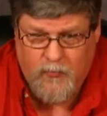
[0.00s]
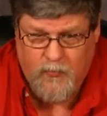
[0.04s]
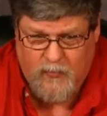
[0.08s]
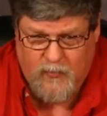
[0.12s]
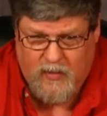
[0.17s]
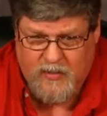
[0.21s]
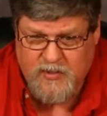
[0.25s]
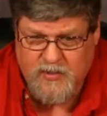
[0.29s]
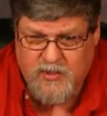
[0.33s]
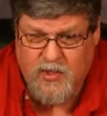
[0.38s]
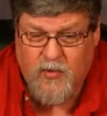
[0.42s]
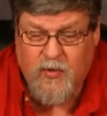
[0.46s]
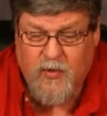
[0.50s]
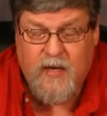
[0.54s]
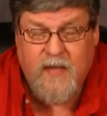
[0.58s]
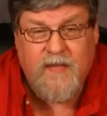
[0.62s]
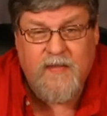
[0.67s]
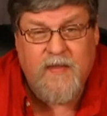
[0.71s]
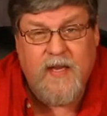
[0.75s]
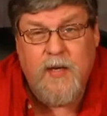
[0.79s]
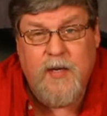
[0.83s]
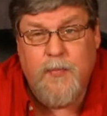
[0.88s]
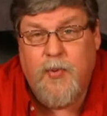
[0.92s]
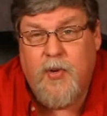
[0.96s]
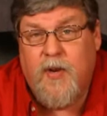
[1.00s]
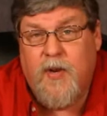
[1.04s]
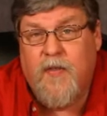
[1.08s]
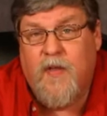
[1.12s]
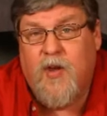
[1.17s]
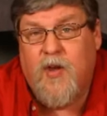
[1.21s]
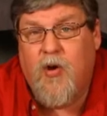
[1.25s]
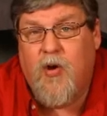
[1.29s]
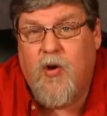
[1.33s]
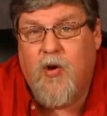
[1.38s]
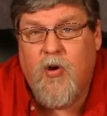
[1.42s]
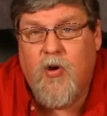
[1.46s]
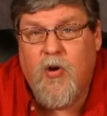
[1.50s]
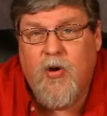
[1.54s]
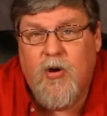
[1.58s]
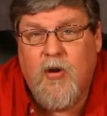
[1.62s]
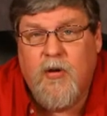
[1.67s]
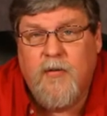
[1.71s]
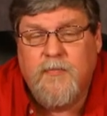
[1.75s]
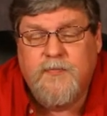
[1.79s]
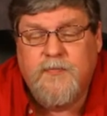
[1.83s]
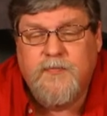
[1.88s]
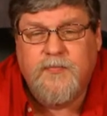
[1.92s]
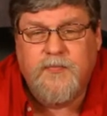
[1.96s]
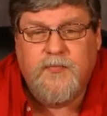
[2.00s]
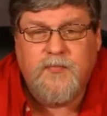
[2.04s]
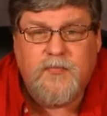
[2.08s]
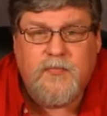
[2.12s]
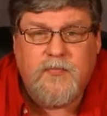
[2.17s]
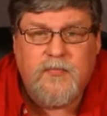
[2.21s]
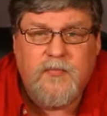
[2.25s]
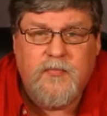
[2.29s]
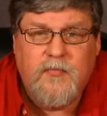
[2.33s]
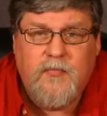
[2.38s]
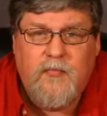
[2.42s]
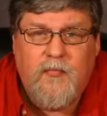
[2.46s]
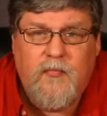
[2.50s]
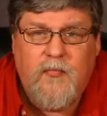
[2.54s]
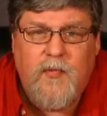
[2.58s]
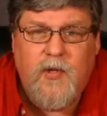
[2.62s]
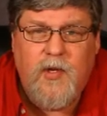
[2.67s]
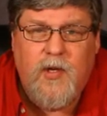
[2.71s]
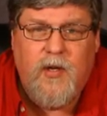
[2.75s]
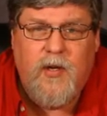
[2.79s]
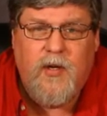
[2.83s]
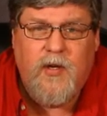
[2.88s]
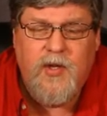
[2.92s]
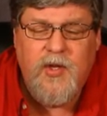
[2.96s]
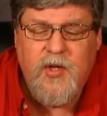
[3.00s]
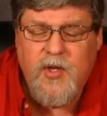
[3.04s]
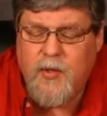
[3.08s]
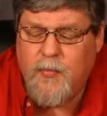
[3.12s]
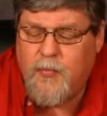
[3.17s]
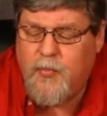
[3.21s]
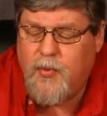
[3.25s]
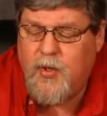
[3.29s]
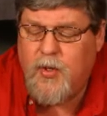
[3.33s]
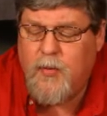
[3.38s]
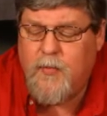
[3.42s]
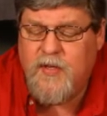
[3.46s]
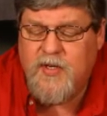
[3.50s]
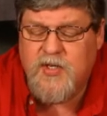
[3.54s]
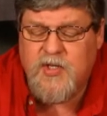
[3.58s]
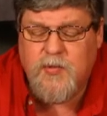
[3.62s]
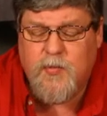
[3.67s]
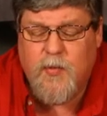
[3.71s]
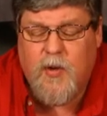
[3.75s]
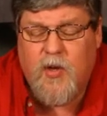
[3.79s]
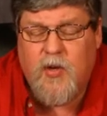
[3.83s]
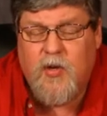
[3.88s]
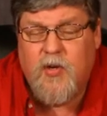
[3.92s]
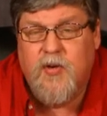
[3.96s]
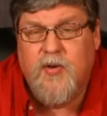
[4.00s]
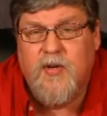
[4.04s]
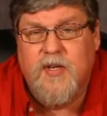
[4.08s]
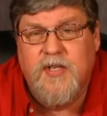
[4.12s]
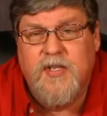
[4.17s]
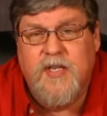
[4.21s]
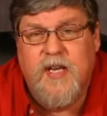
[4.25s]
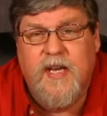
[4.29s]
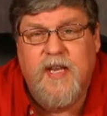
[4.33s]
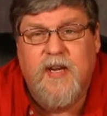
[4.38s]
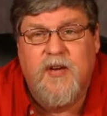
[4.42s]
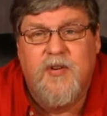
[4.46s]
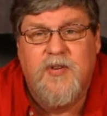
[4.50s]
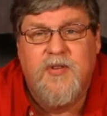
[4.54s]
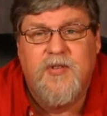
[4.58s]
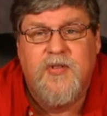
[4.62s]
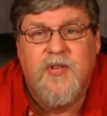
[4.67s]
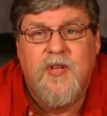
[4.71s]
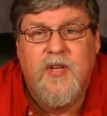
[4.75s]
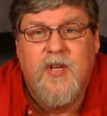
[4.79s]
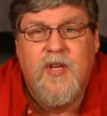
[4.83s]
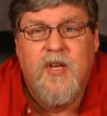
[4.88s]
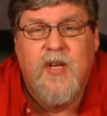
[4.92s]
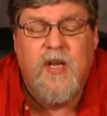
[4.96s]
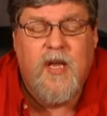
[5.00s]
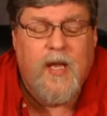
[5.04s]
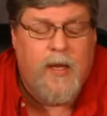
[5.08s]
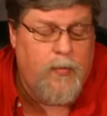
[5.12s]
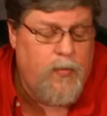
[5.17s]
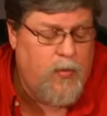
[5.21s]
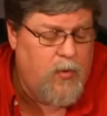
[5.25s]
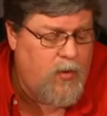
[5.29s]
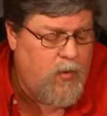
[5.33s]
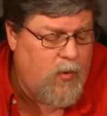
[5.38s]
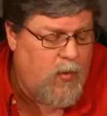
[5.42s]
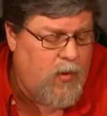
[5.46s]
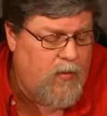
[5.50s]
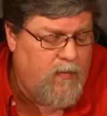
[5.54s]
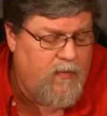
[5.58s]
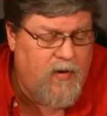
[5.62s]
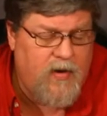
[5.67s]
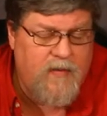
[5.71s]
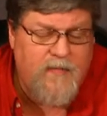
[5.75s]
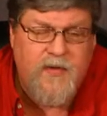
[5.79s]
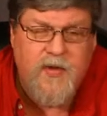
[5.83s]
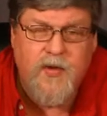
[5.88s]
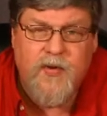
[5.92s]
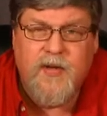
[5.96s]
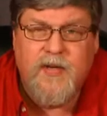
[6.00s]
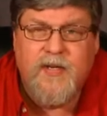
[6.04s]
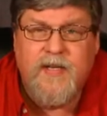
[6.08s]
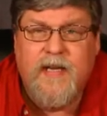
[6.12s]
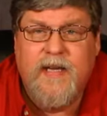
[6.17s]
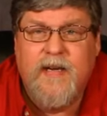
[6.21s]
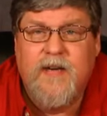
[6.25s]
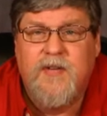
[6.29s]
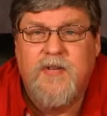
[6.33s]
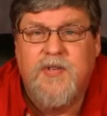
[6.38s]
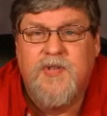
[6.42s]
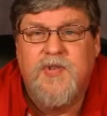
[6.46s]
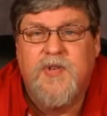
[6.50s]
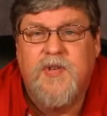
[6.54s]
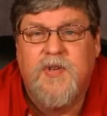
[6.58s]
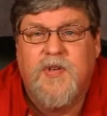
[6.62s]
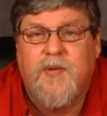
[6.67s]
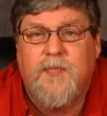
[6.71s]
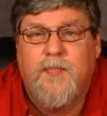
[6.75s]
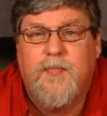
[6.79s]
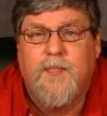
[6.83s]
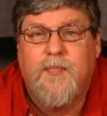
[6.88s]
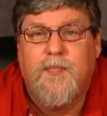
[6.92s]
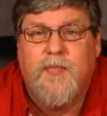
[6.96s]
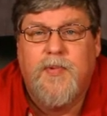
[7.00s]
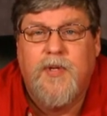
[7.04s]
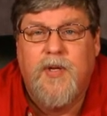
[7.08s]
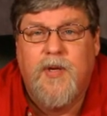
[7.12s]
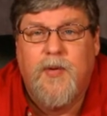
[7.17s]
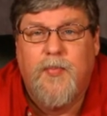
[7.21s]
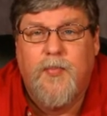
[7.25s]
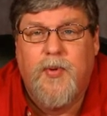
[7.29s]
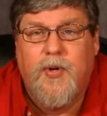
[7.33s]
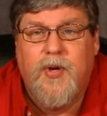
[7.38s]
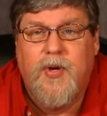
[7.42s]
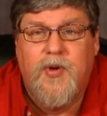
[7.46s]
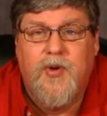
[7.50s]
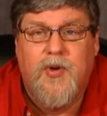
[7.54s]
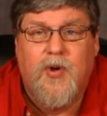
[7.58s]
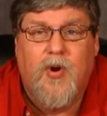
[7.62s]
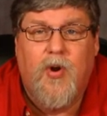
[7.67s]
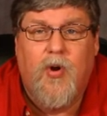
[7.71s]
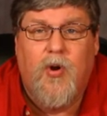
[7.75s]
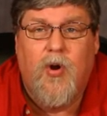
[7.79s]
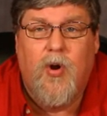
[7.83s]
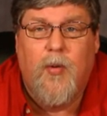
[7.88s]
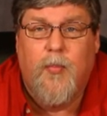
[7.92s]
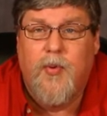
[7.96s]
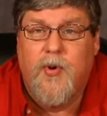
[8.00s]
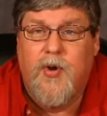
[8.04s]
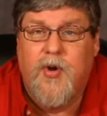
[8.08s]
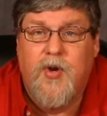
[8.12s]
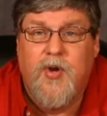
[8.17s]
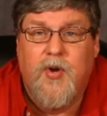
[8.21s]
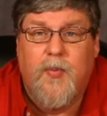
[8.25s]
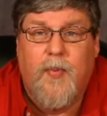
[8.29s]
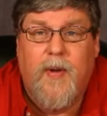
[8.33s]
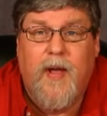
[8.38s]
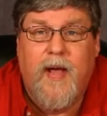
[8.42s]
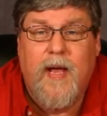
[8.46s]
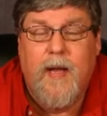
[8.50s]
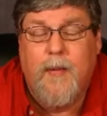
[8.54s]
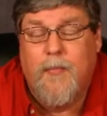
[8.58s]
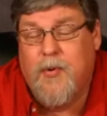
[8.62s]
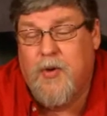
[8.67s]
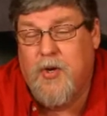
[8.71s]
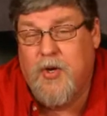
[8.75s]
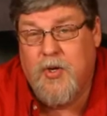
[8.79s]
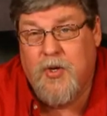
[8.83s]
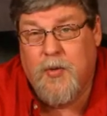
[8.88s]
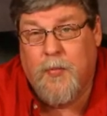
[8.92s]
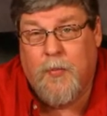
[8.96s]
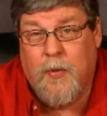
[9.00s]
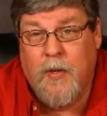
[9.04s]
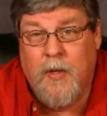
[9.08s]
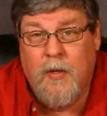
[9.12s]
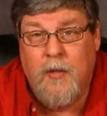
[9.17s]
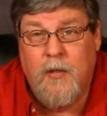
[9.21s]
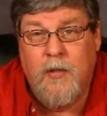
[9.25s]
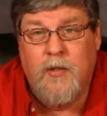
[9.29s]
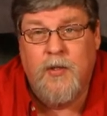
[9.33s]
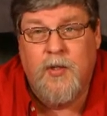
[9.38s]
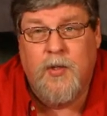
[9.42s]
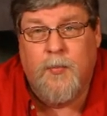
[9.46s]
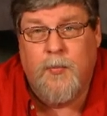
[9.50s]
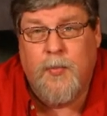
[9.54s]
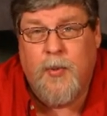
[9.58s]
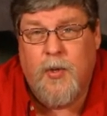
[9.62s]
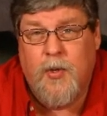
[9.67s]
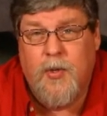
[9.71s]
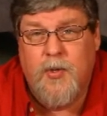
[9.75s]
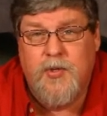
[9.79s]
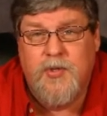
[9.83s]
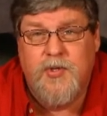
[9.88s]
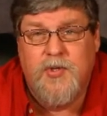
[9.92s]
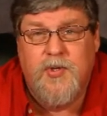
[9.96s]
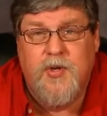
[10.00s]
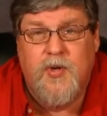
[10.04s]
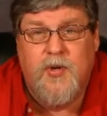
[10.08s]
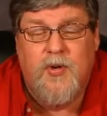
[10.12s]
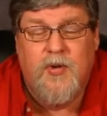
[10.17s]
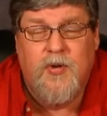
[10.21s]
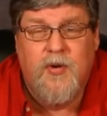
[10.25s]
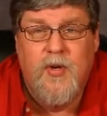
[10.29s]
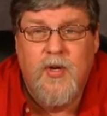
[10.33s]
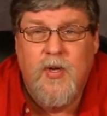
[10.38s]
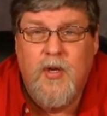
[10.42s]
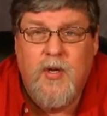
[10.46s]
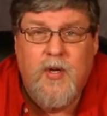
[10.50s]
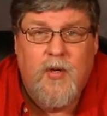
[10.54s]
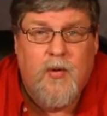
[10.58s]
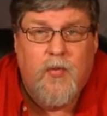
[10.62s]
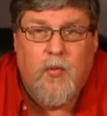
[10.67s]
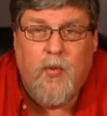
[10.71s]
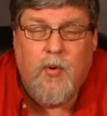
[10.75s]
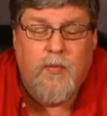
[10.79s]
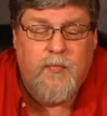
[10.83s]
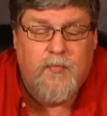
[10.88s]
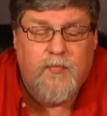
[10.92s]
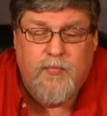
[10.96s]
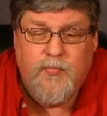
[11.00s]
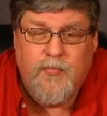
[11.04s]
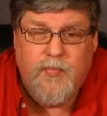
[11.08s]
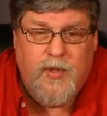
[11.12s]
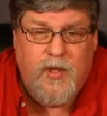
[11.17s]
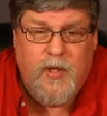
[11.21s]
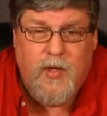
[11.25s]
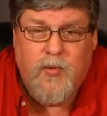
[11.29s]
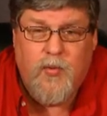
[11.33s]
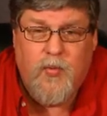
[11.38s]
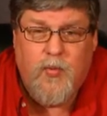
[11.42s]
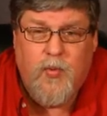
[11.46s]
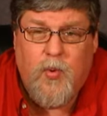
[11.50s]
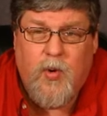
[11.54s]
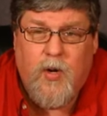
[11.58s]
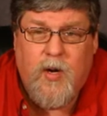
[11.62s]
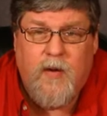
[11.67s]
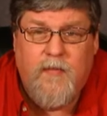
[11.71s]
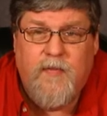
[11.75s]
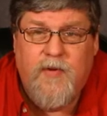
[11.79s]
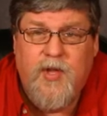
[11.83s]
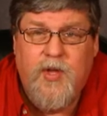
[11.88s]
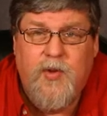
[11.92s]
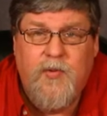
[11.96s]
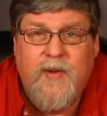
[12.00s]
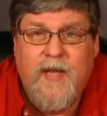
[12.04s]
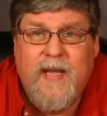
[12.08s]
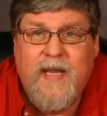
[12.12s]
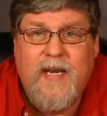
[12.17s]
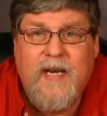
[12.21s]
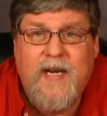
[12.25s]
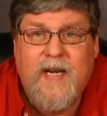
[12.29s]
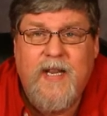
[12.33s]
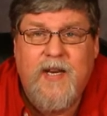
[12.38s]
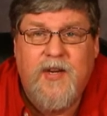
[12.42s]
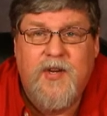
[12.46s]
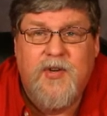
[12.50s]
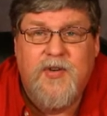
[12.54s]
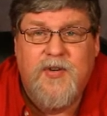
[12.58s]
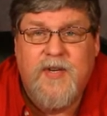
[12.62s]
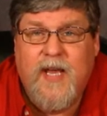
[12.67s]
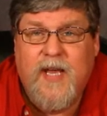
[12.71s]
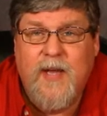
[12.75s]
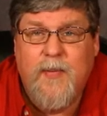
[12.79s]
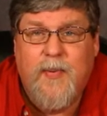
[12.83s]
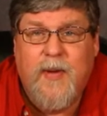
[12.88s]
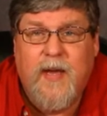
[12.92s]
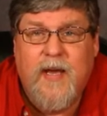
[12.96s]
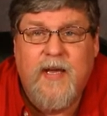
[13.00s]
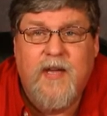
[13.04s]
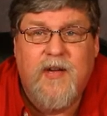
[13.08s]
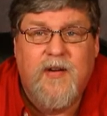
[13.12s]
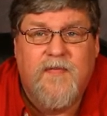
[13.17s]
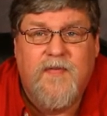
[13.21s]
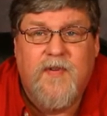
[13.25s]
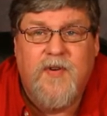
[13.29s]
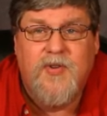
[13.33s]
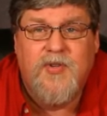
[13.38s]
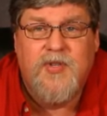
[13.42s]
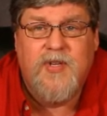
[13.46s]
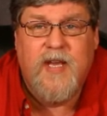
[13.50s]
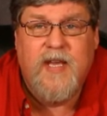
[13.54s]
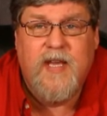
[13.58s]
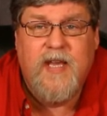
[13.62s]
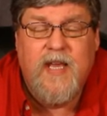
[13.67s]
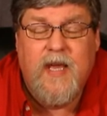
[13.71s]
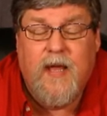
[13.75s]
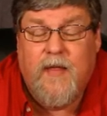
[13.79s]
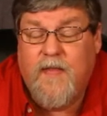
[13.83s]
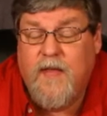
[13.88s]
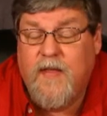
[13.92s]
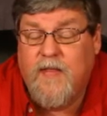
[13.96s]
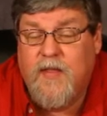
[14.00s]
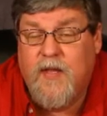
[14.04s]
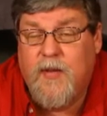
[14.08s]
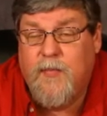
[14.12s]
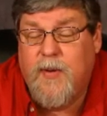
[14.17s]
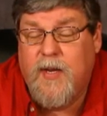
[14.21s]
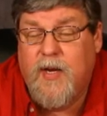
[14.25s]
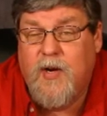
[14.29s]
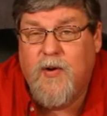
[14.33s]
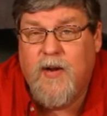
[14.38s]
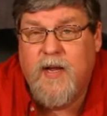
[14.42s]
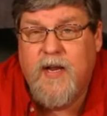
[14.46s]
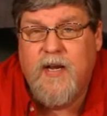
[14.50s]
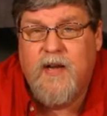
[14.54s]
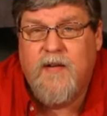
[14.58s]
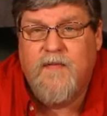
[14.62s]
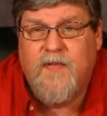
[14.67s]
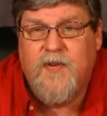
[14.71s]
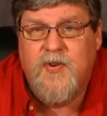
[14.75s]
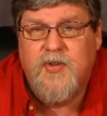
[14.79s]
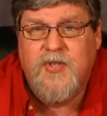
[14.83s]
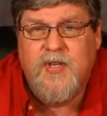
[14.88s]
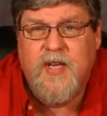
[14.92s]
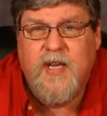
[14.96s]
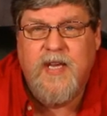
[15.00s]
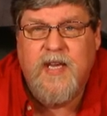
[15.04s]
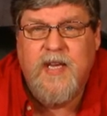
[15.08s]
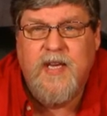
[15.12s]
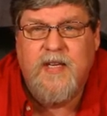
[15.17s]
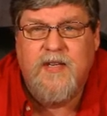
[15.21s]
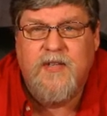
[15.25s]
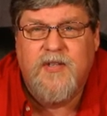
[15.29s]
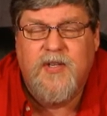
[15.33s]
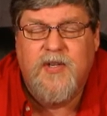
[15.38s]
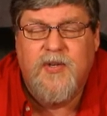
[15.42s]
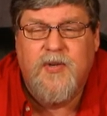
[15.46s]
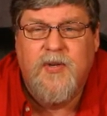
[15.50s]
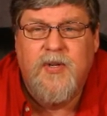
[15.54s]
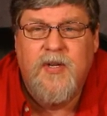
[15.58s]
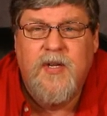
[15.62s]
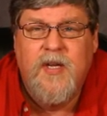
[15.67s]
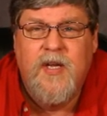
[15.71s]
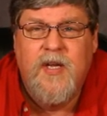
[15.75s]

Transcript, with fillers: It's a great thing to put in the car. You can put them in small little containers, and we'll go over a few containers that you could, you know, put in your car, put in your pack, put in your purse, you know, wherever you need it, in your day pack, your first aid kit. I think they'd be great in a first aid kit too.